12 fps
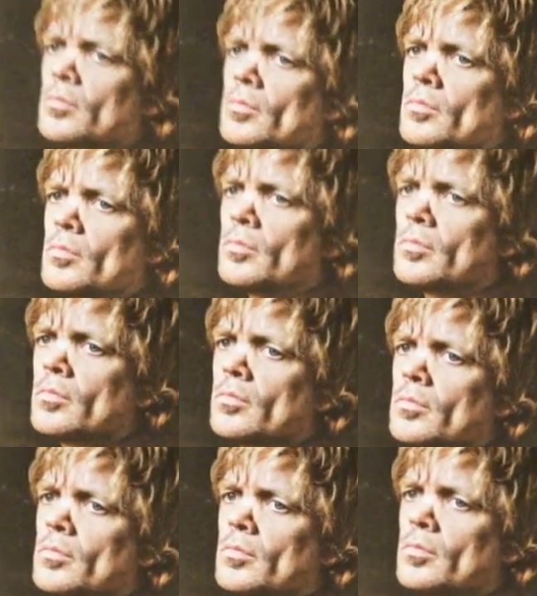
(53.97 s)
If you haven't watched
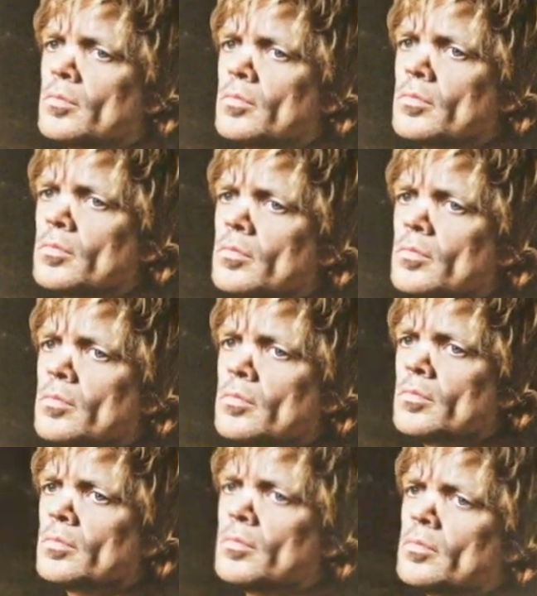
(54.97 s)
the series yet,
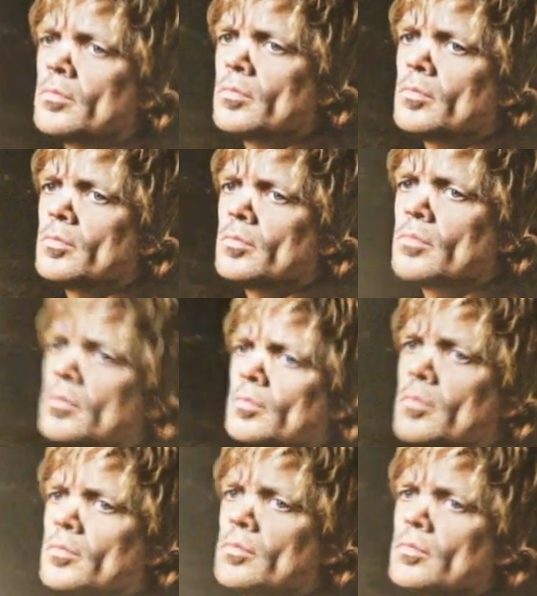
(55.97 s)
spoilers, this
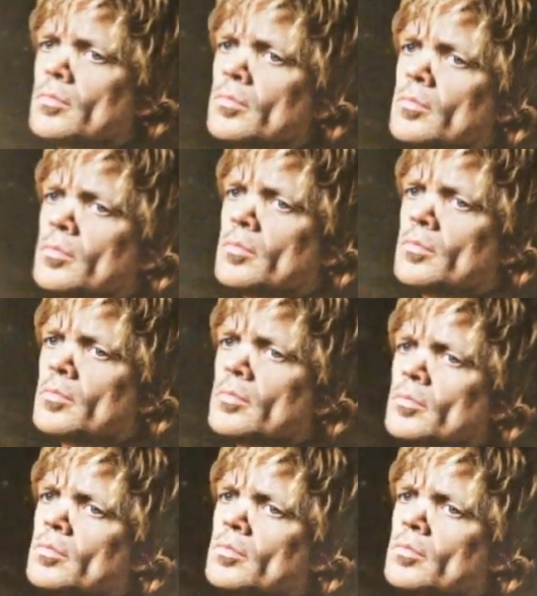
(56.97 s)
is your favorite character.